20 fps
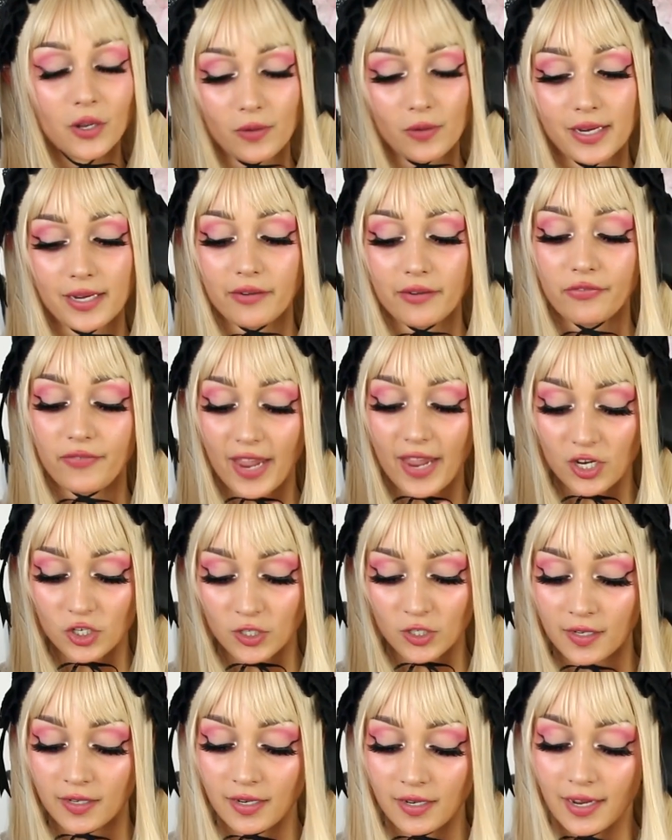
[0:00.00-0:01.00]
Lolita
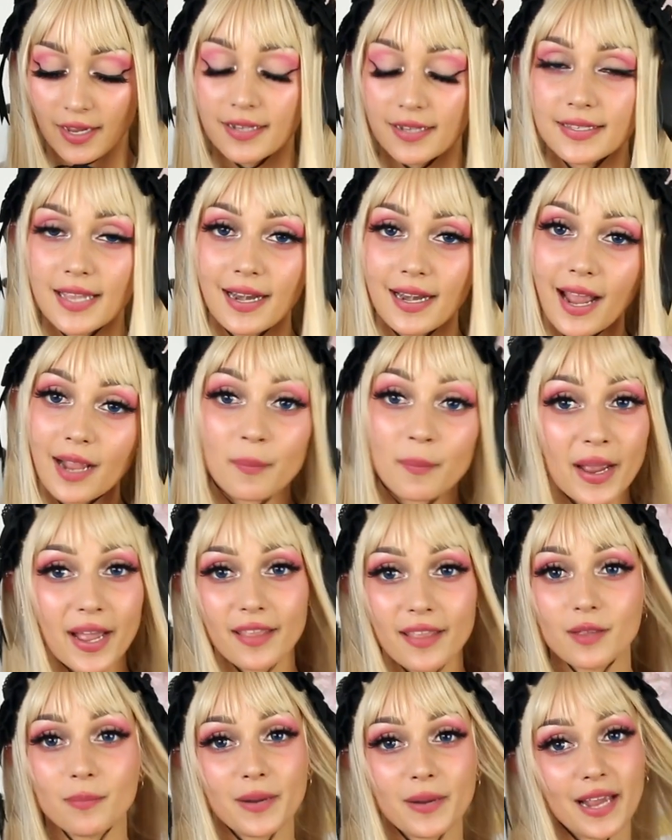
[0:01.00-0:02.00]
fashion, say like my
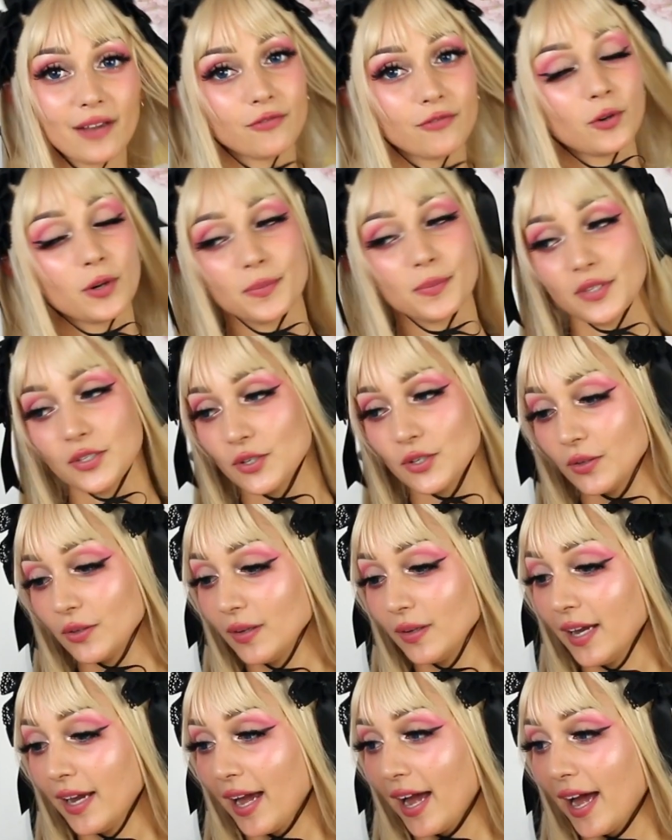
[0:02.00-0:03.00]
other platforms do.
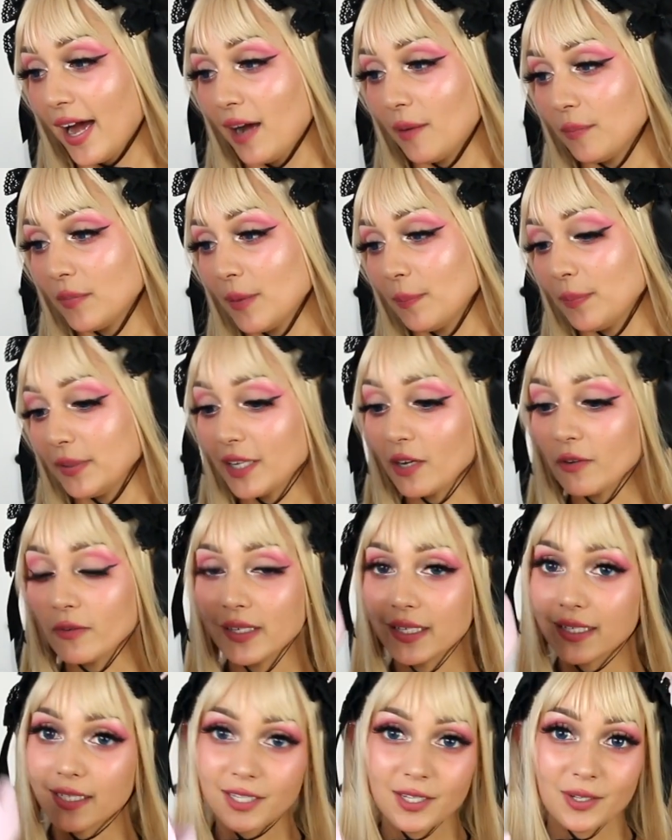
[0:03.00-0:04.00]
Um, but they're
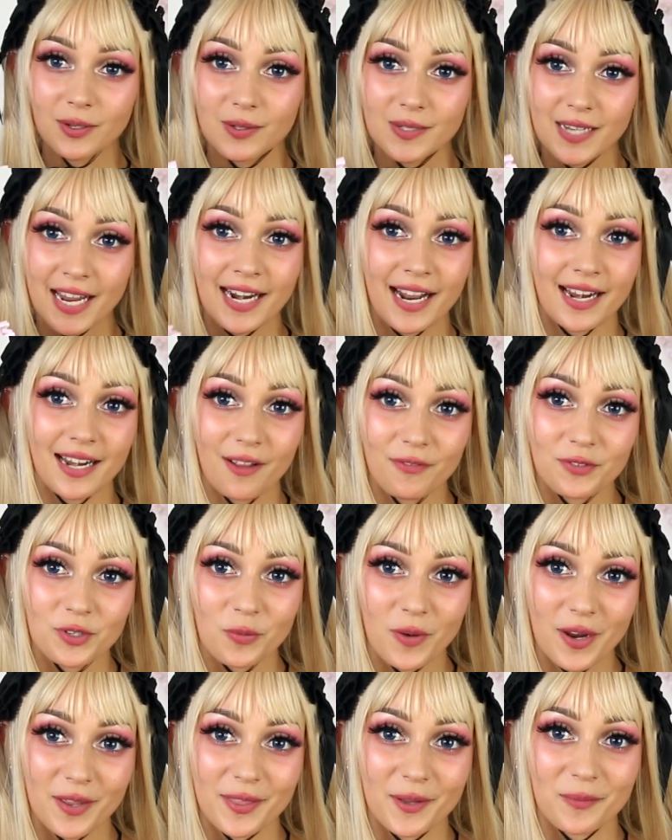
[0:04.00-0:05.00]
really cute and I love
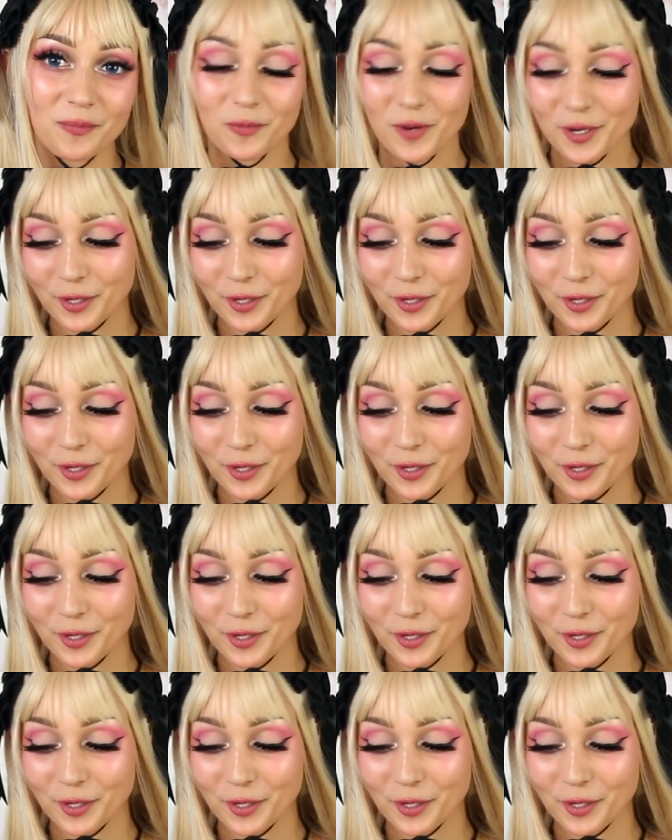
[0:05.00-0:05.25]
to wear them